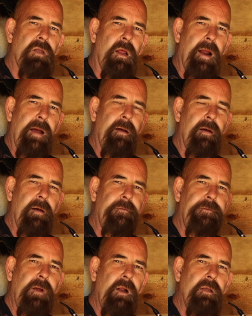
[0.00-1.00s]
that I
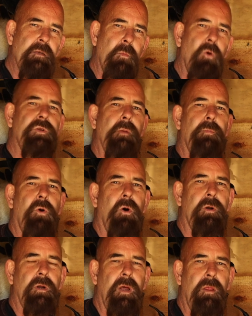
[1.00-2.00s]
feel is most
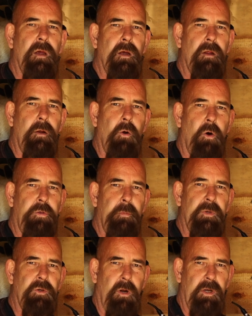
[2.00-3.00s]
important in the Norse
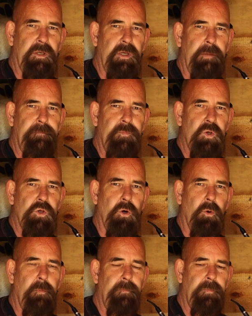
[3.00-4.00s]
mythology.
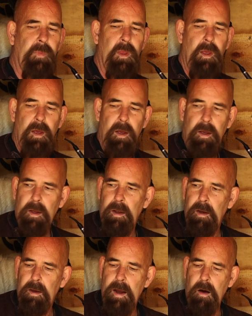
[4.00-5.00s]
So
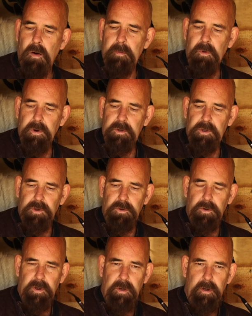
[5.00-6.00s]
now I'm going
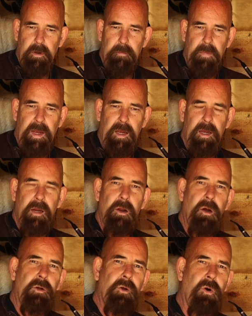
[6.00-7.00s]
to make
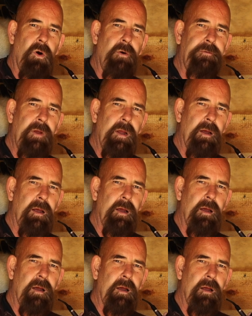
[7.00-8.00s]
not coffee.
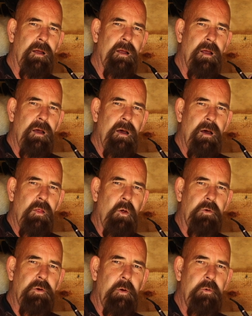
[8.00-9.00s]

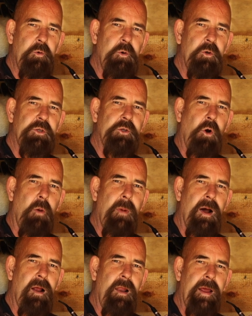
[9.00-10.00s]
Those of you who saw
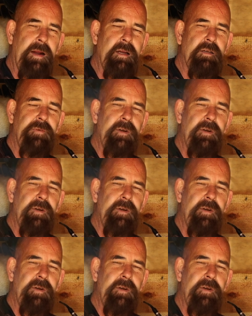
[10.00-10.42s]
my latest